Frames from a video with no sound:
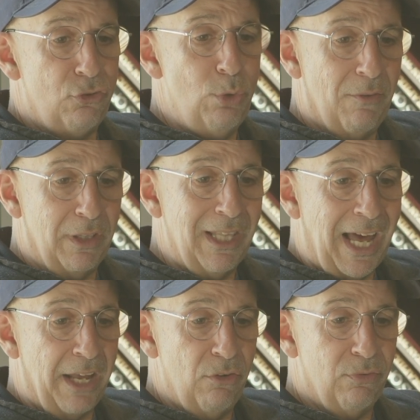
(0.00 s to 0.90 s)
You have a
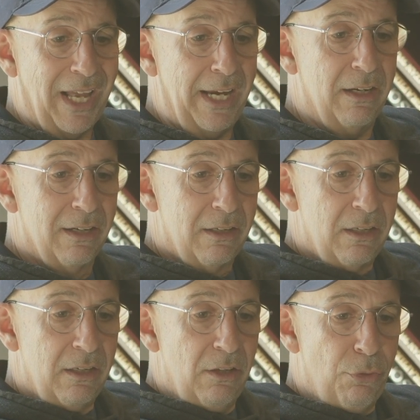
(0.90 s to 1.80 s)
lot of like
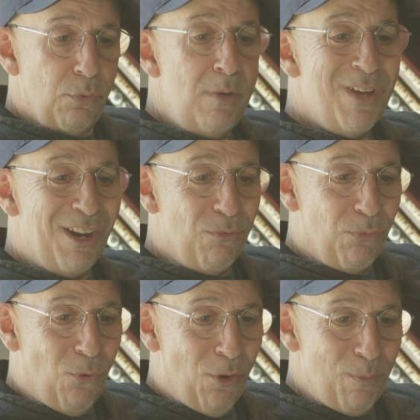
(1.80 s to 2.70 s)
3-minute,
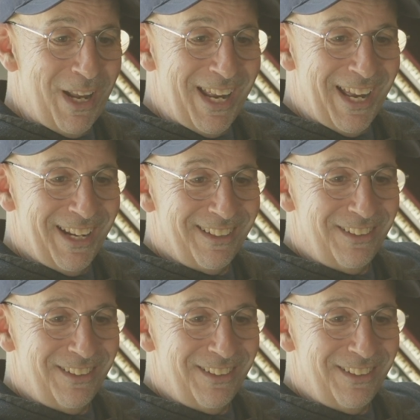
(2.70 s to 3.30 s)
4-minute,